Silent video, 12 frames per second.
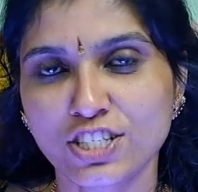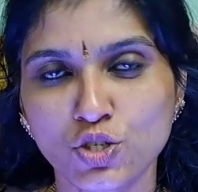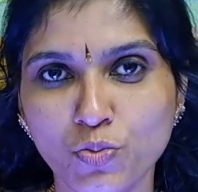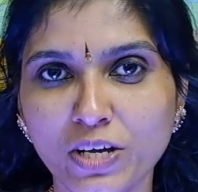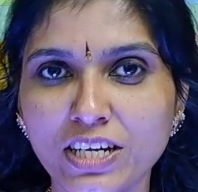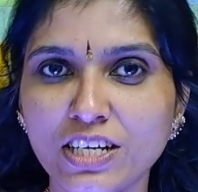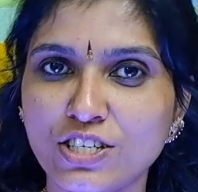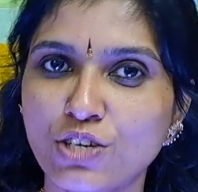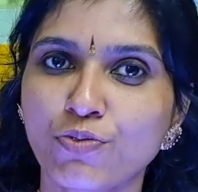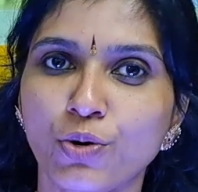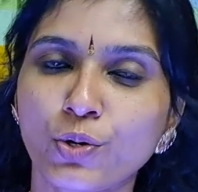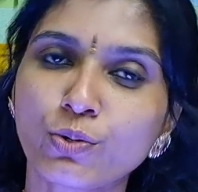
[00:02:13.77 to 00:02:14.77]
It's very
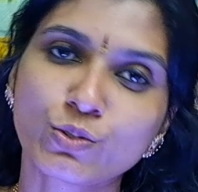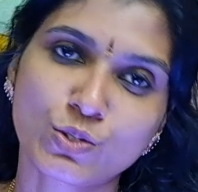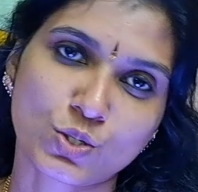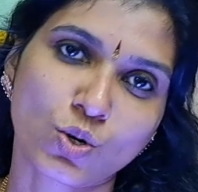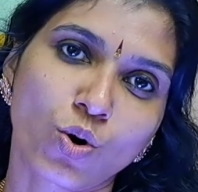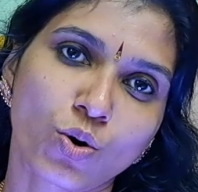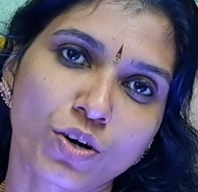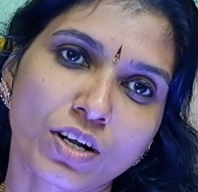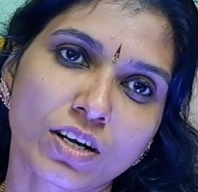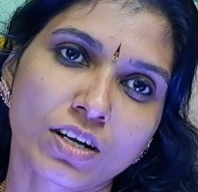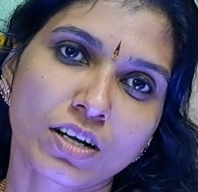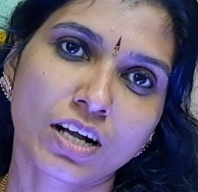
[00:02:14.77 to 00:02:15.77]
easy for you to score
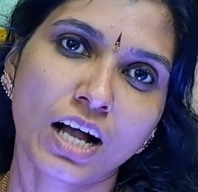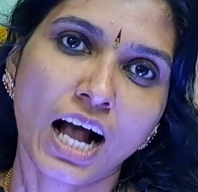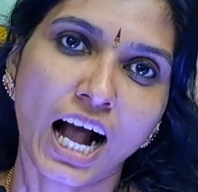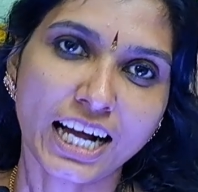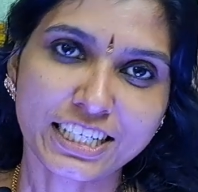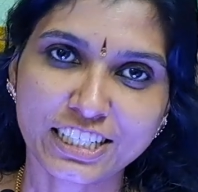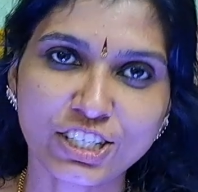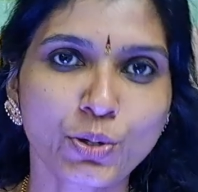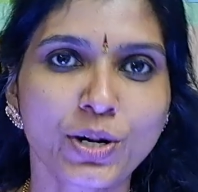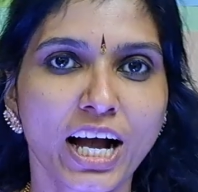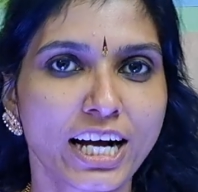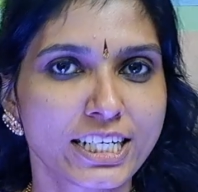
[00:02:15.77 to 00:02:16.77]

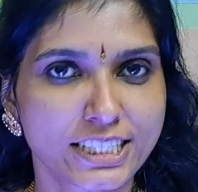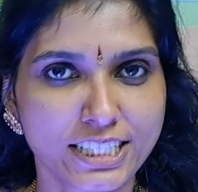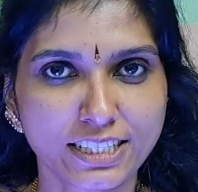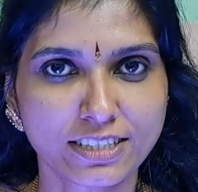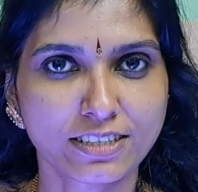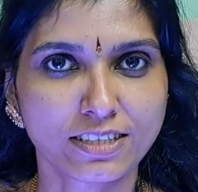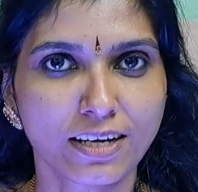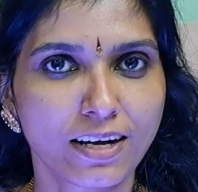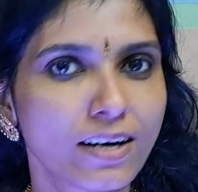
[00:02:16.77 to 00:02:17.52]
100 on 100